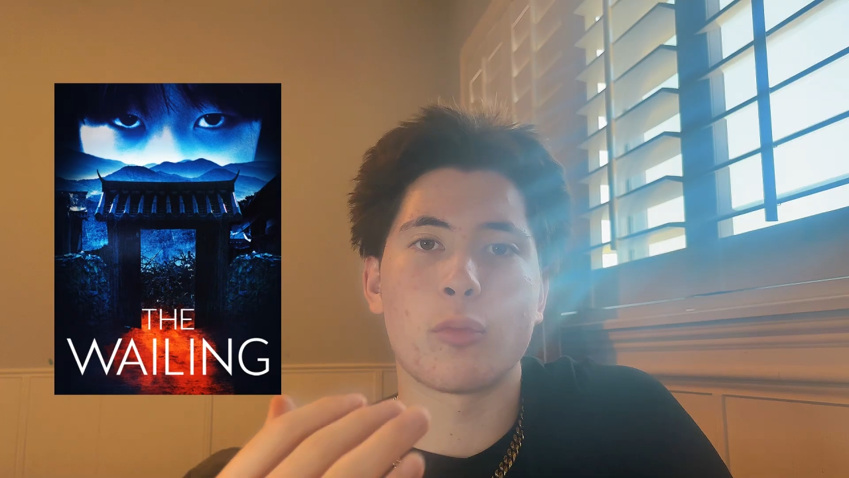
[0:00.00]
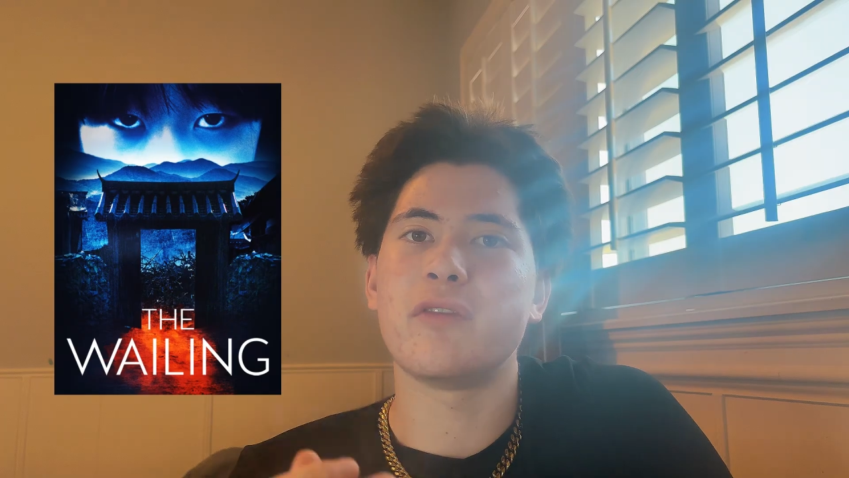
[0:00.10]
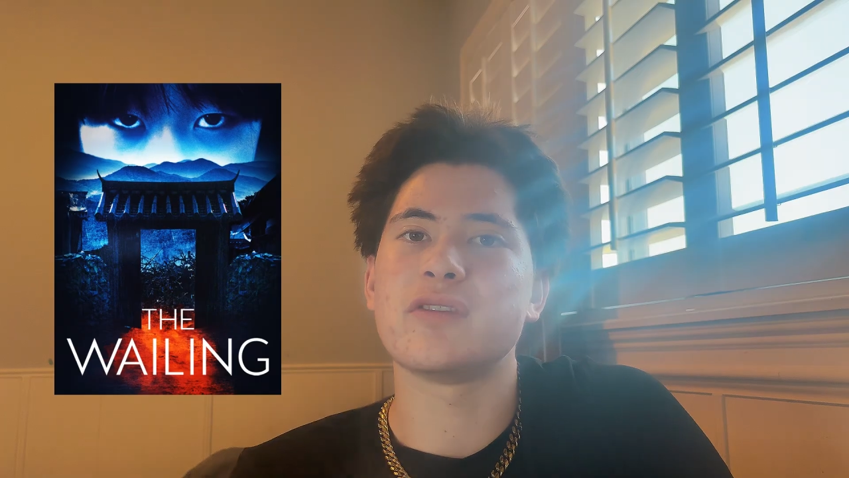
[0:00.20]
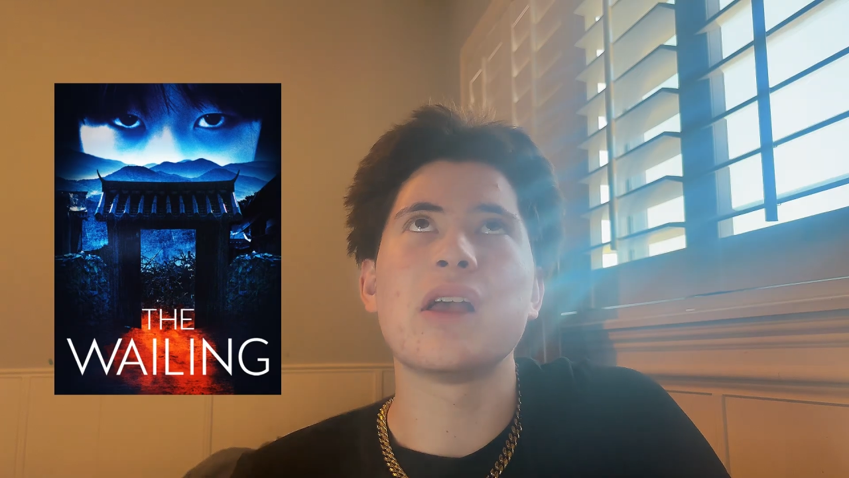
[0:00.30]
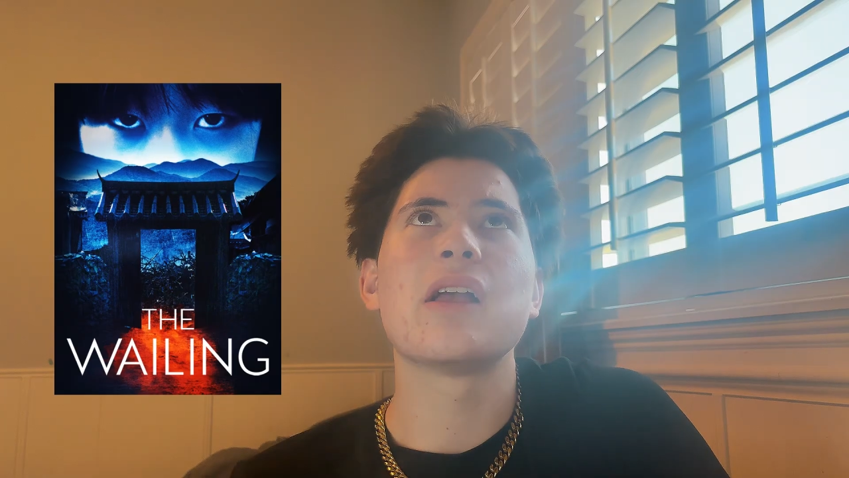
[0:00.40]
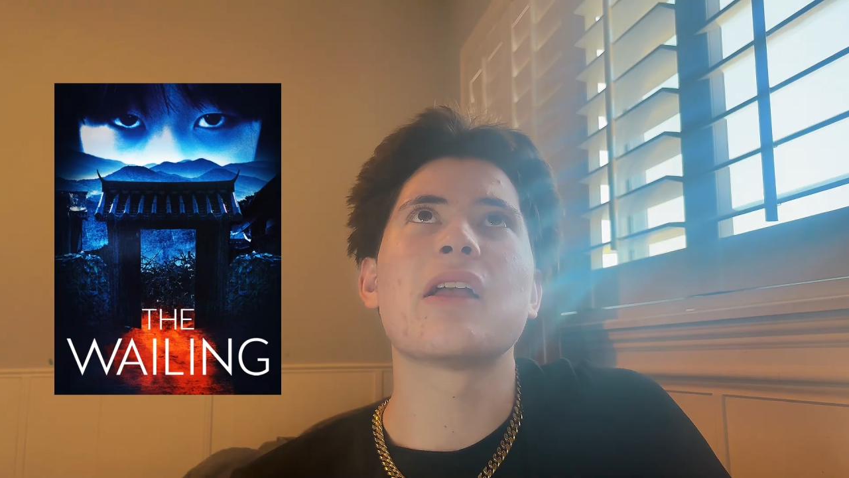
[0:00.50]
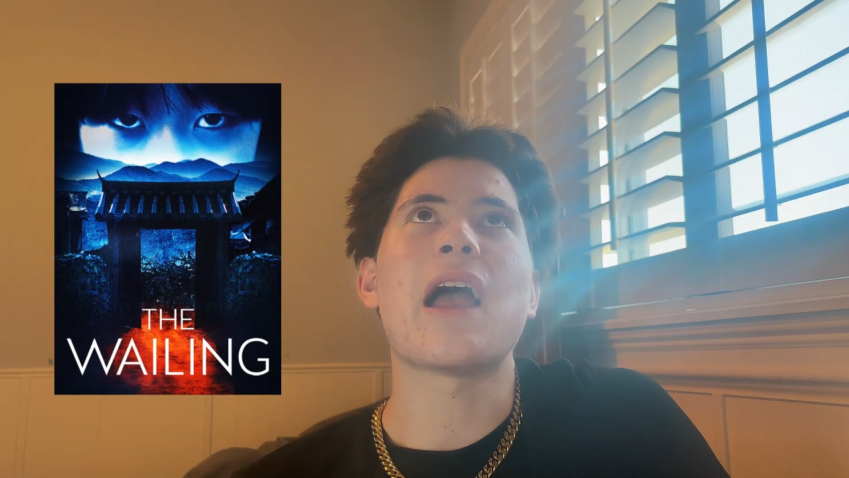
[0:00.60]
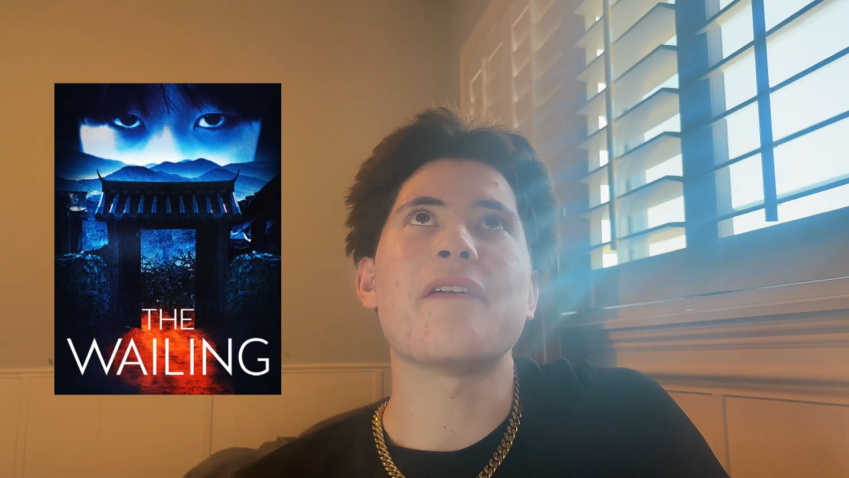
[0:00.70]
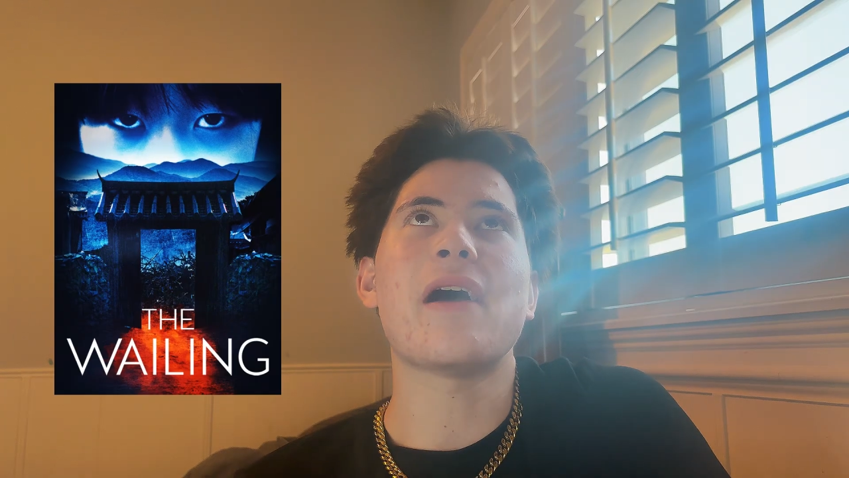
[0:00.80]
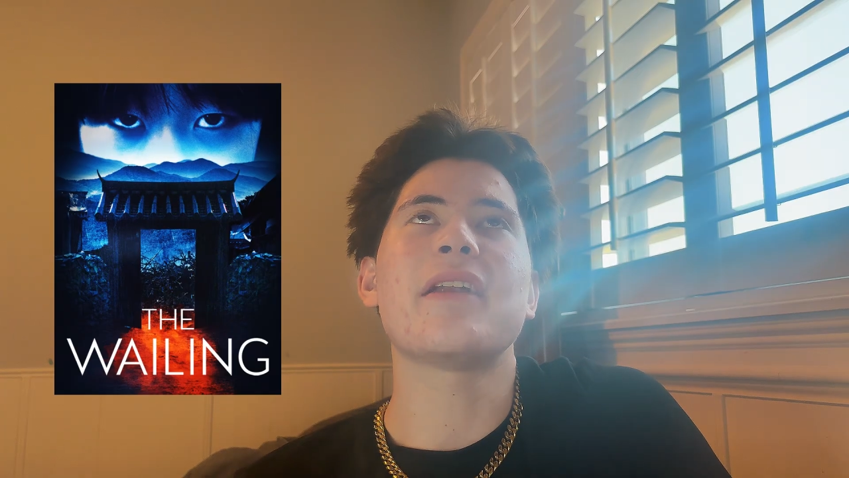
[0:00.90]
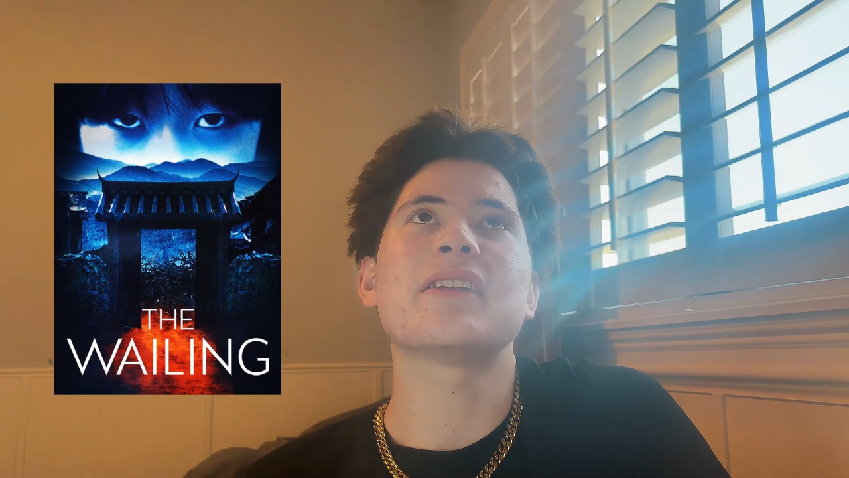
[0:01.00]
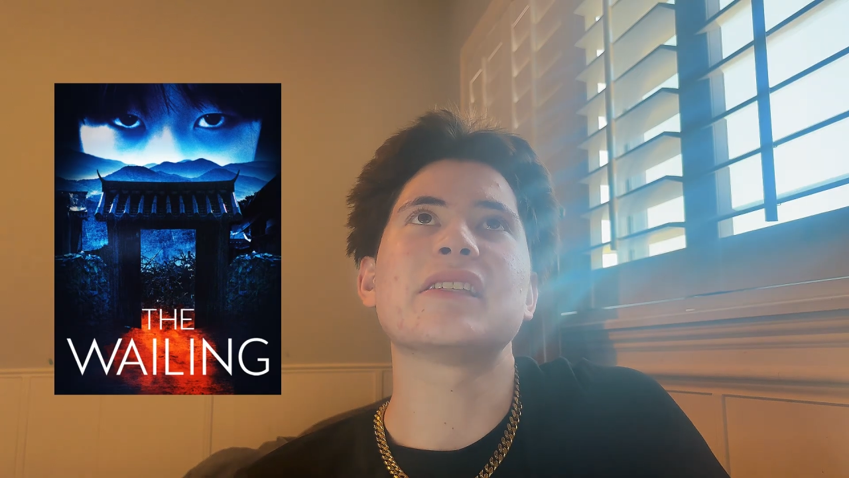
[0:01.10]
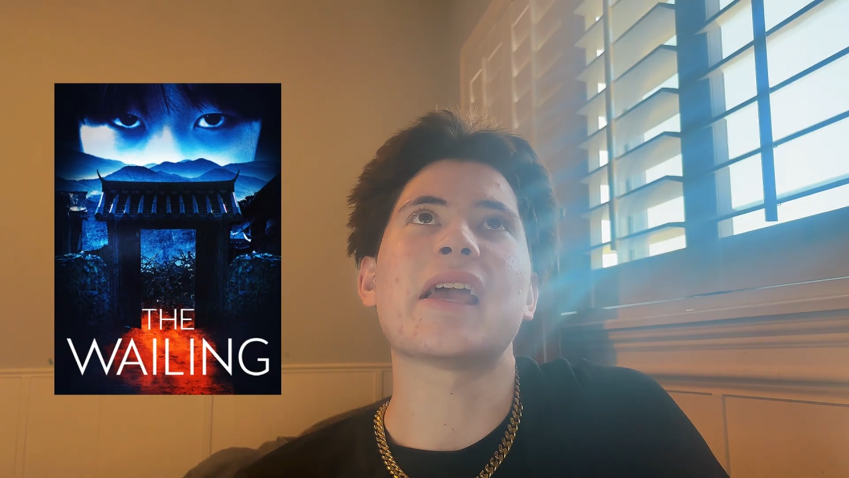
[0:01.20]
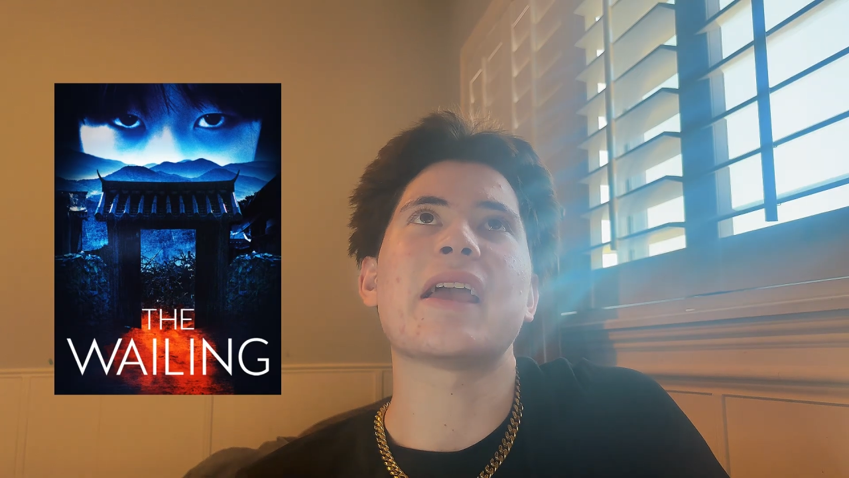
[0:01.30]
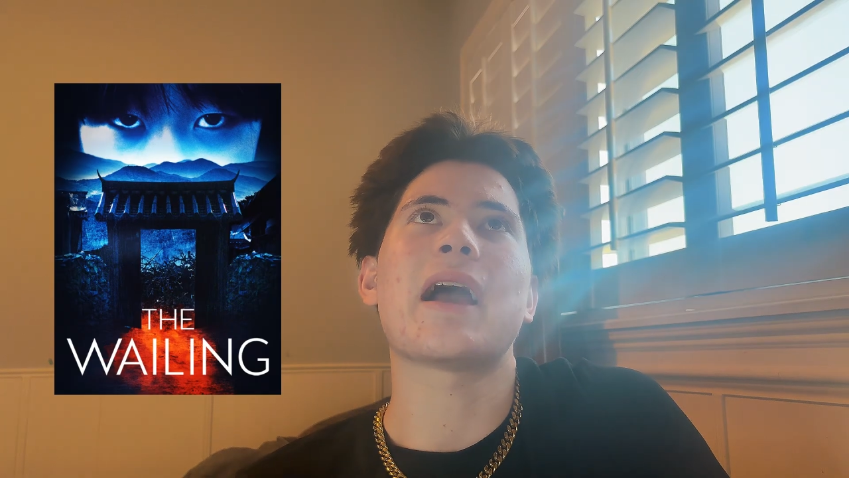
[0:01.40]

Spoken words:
movies. If I had to say,